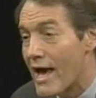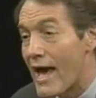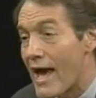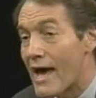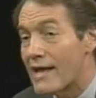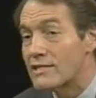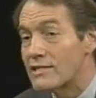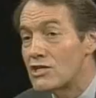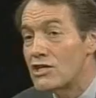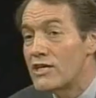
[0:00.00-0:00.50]

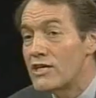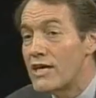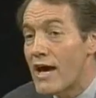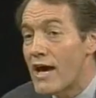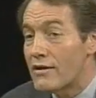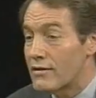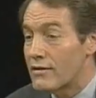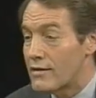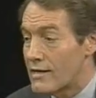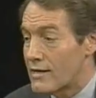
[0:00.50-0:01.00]
and
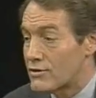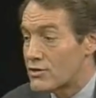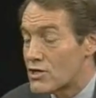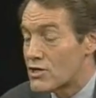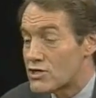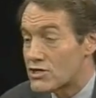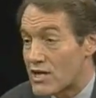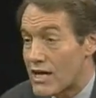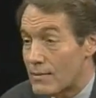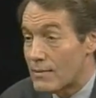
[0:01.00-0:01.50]
yet at
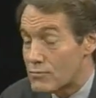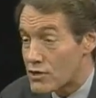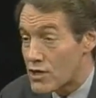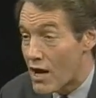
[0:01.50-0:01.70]
the same